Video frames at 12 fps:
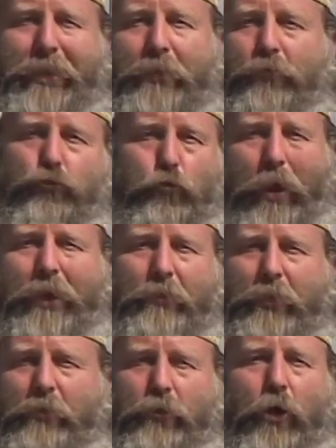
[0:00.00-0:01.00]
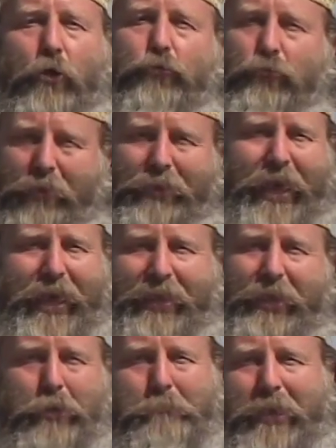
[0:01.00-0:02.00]
in swaddling clothes
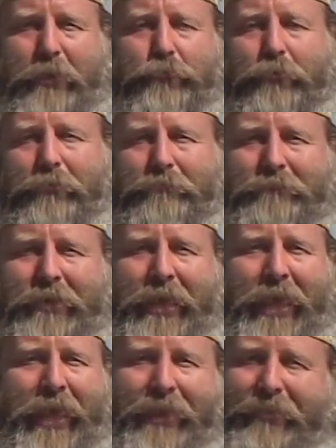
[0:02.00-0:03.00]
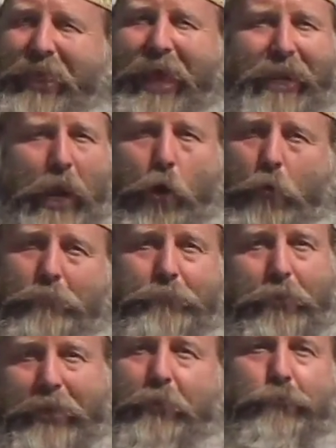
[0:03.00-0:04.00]
lying in a manger. That,
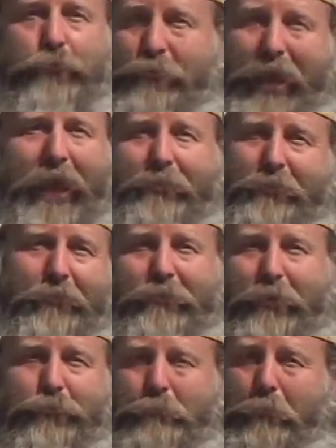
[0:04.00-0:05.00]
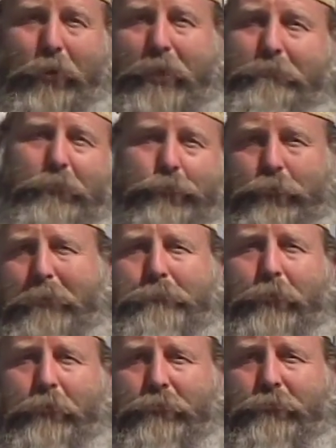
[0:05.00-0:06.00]
however, is not the testimony of the
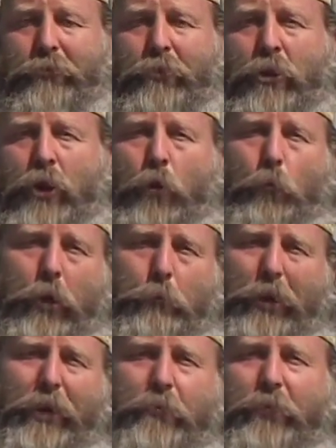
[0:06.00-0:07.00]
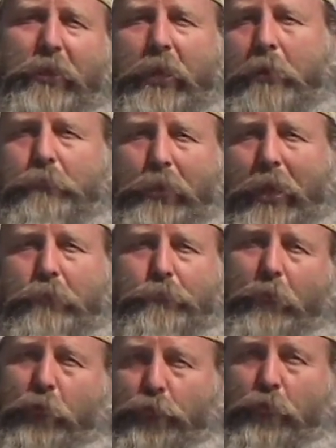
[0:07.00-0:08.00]
scriptures. We read in the King James
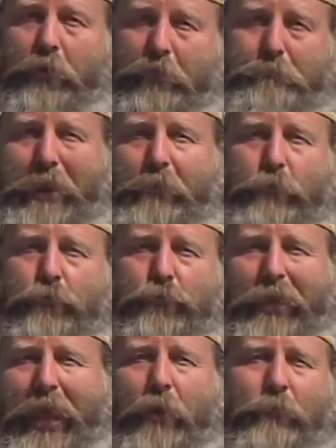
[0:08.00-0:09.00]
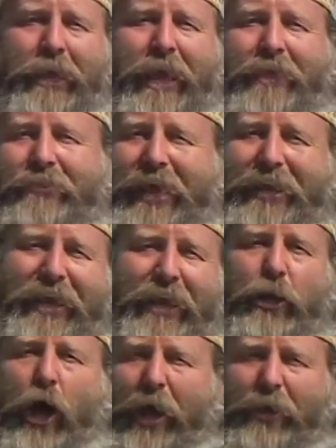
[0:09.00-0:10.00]
Version of Matthew's account that
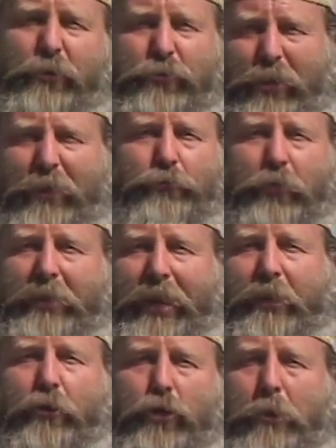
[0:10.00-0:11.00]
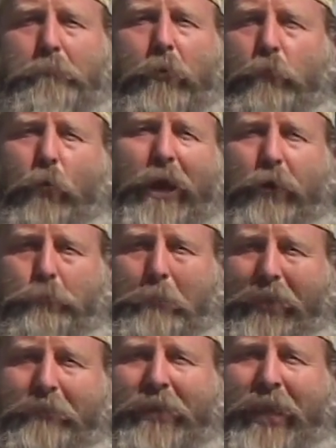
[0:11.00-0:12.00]
an undesignated number of wise
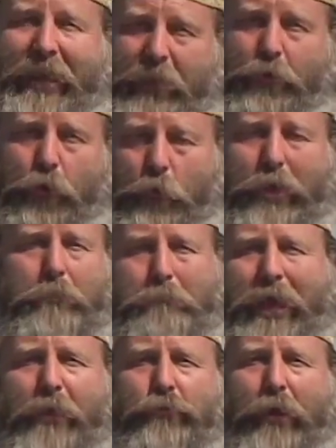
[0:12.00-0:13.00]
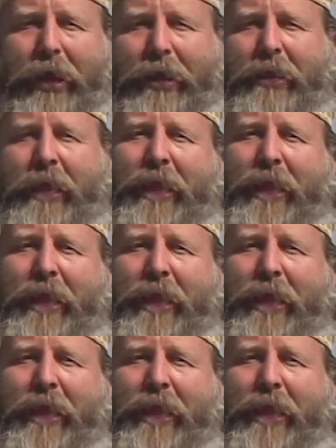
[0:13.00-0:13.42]
men, in the Greek magi,